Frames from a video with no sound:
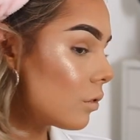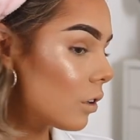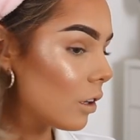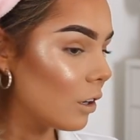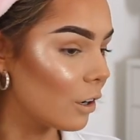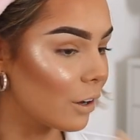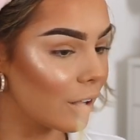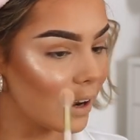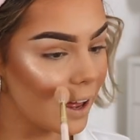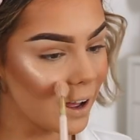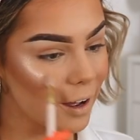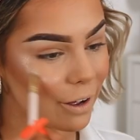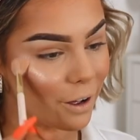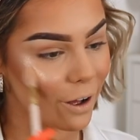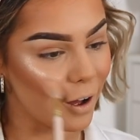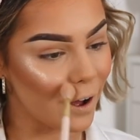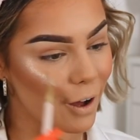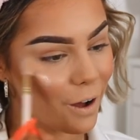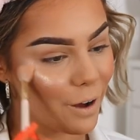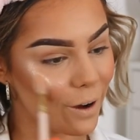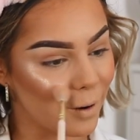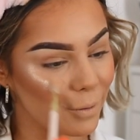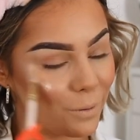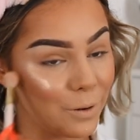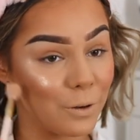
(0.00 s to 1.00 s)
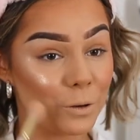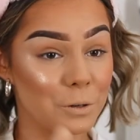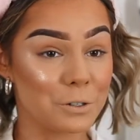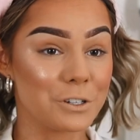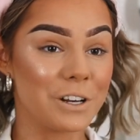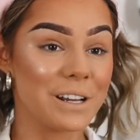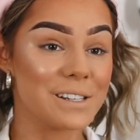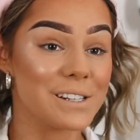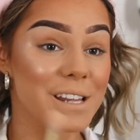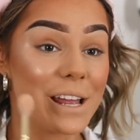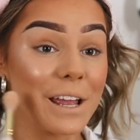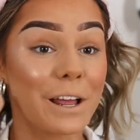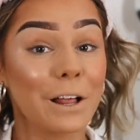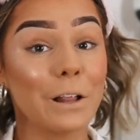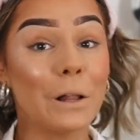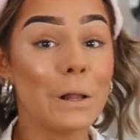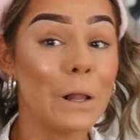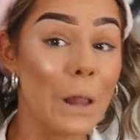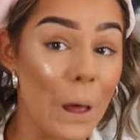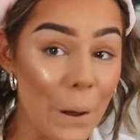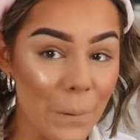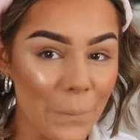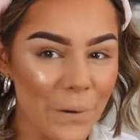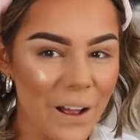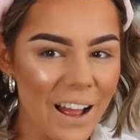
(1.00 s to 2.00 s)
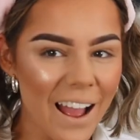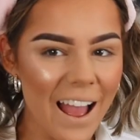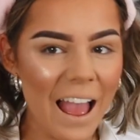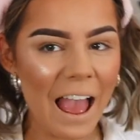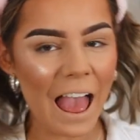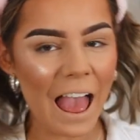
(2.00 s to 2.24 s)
Look at her go. Or should I say glow?